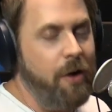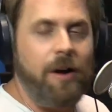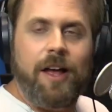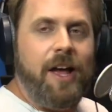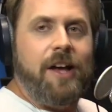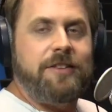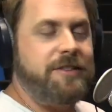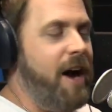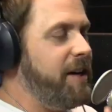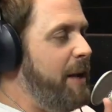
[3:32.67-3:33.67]
Oh,
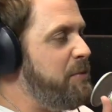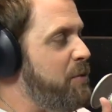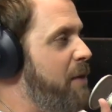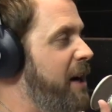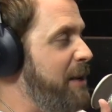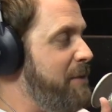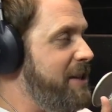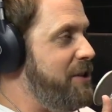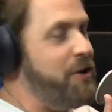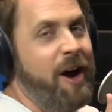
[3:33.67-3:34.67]
Scott keeps reminding me
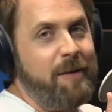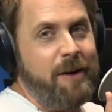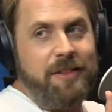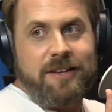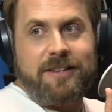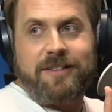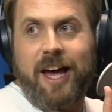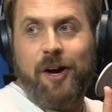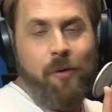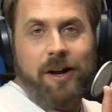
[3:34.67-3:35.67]
to talk about this because
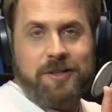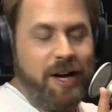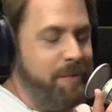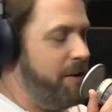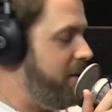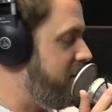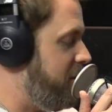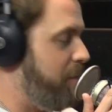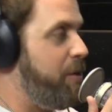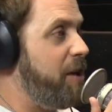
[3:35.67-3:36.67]
I don't want to talk about this
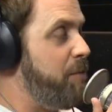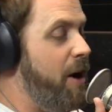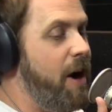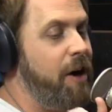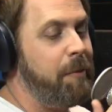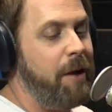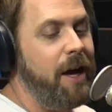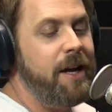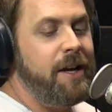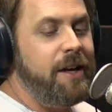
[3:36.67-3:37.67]
because it breaks my heart.
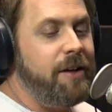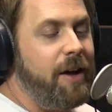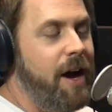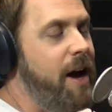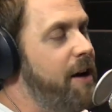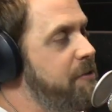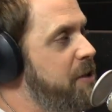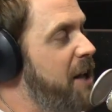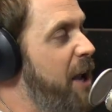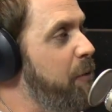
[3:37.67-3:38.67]
But uh,
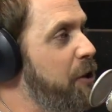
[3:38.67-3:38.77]
today we